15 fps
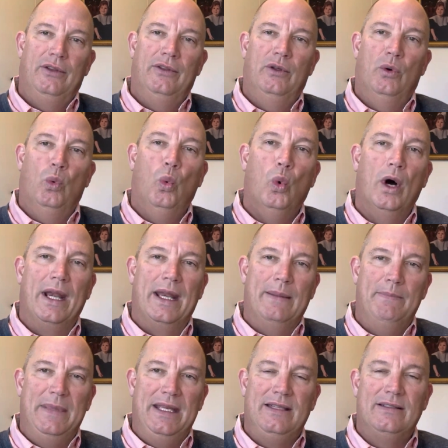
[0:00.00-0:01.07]
what it
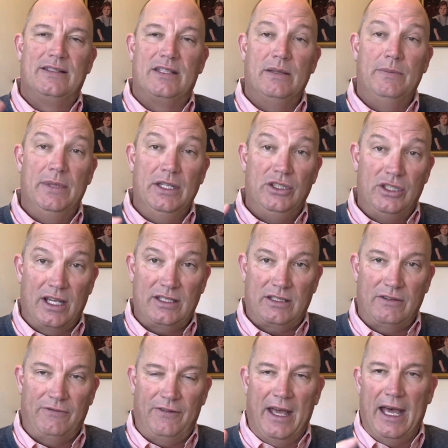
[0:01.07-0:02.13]
means to be
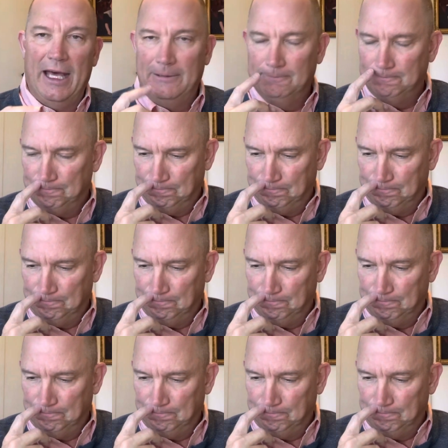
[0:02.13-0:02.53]
justified